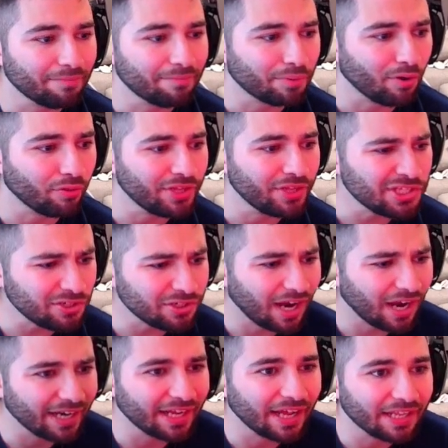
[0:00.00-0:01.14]
bro, these are
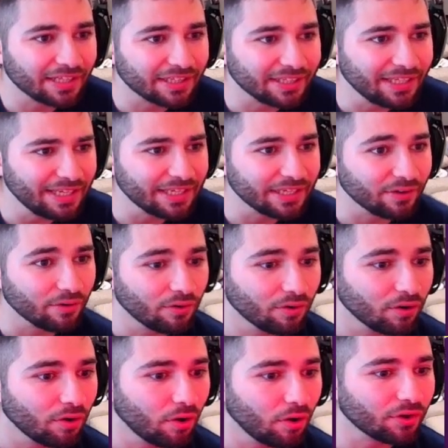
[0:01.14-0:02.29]
kind of elite.
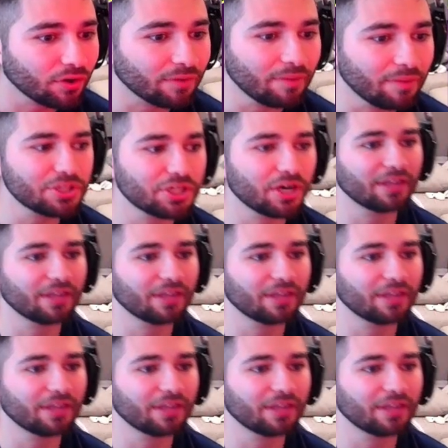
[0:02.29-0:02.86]
Hold up, let me try